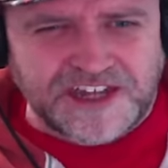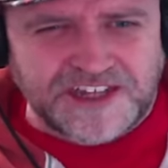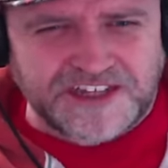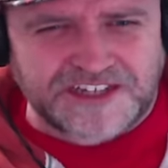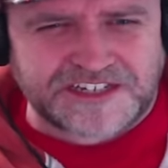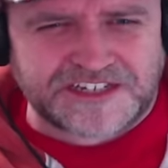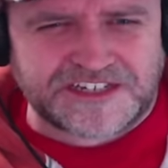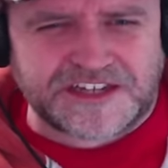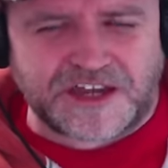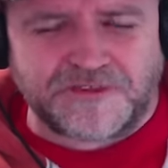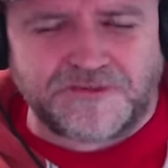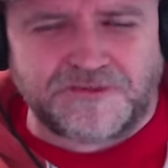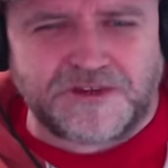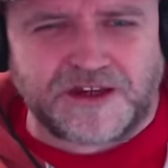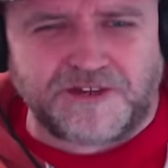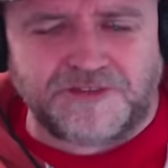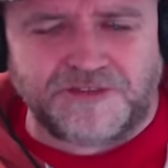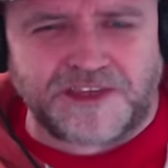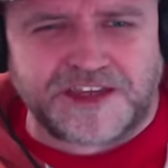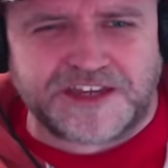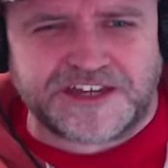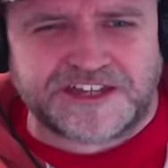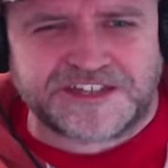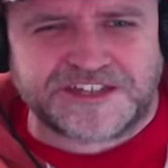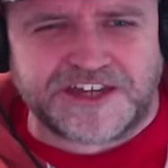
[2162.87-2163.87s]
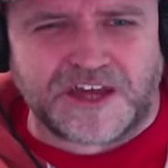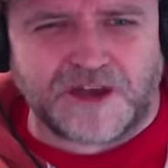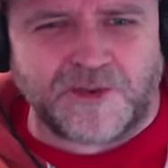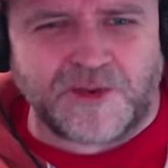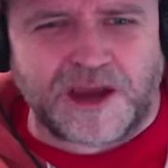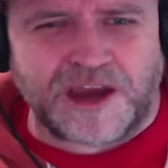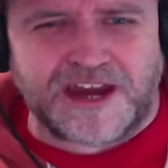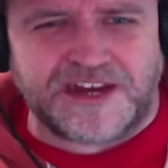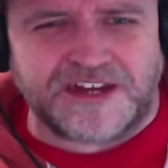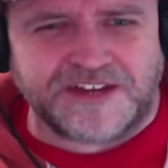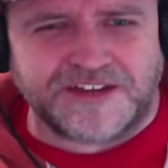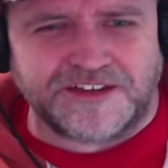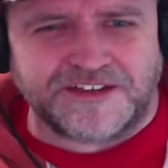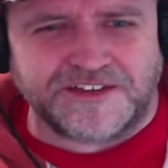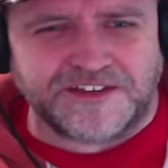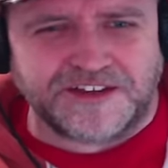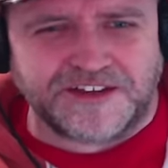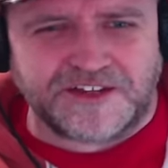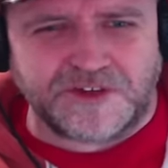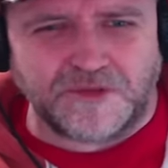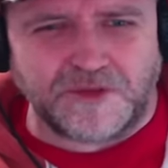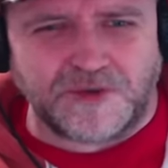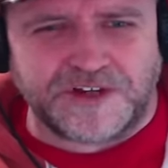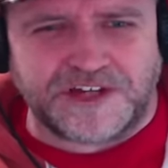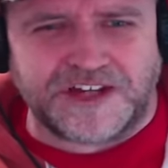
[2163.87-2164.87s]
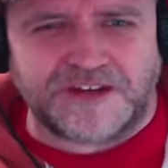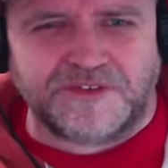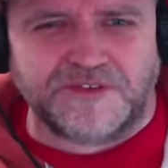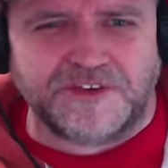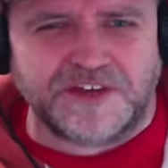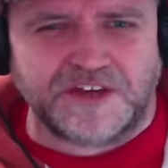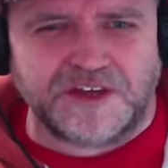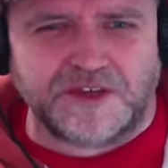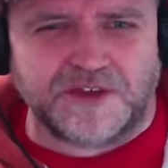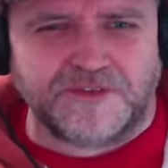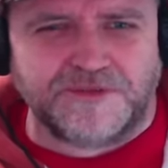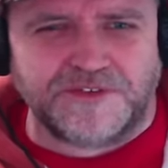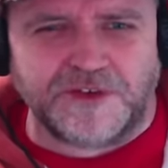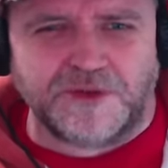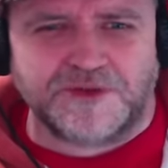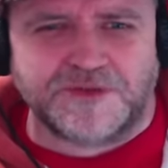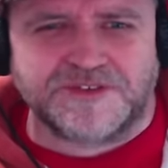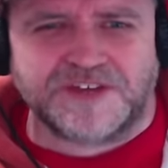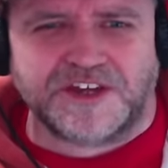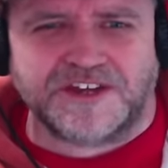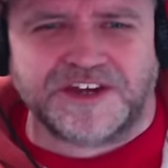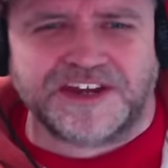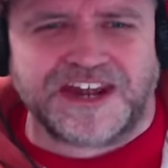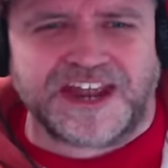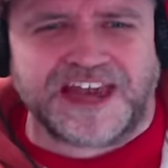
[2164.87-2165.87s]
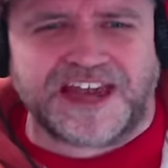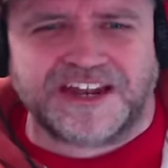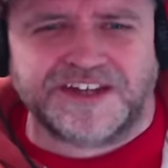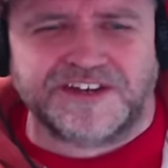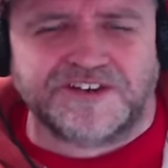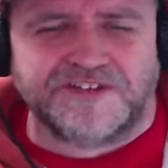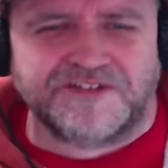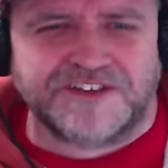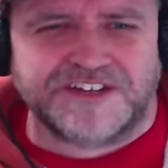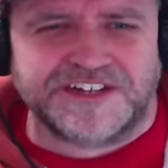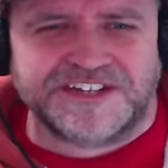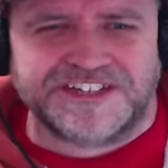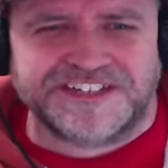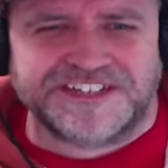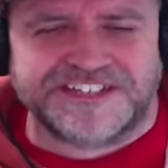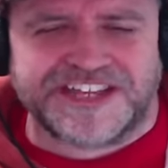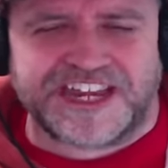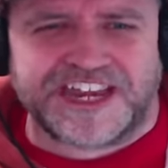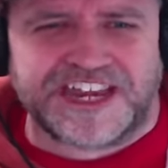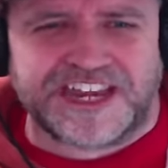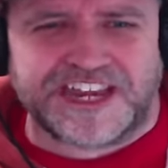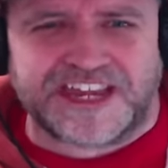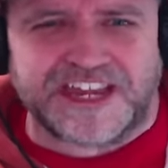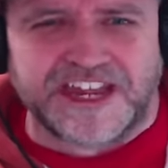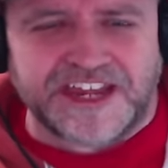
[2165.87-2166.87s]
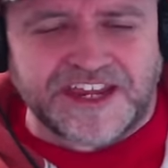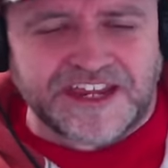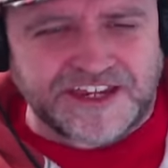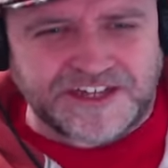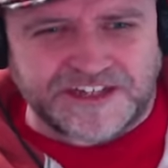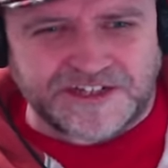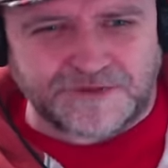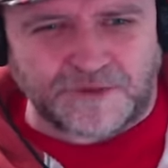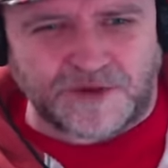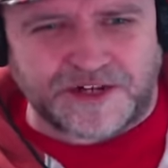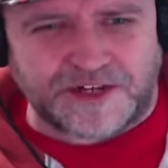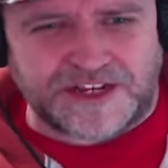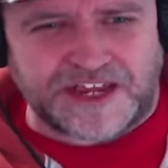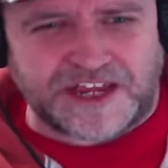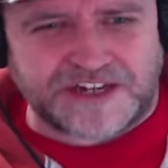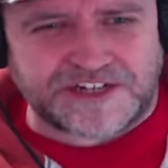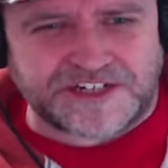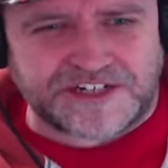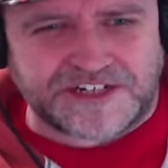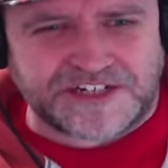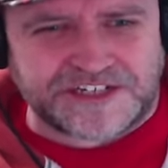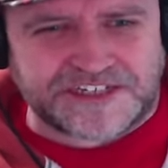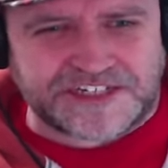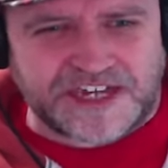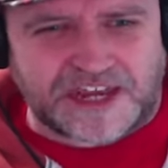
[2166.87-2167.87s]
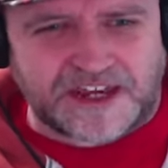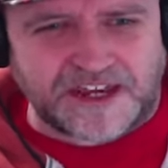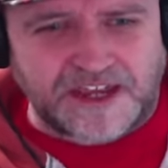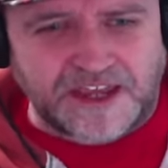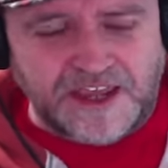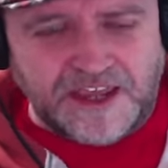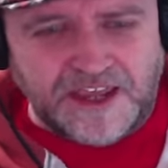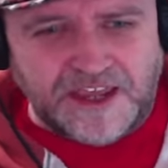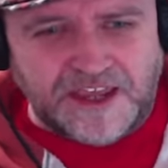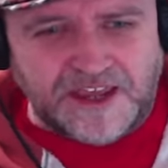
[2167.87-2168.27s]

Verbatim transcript: There's stuff out there so alien that you wouldn't even know if you was on land or in sea, is what he actually said.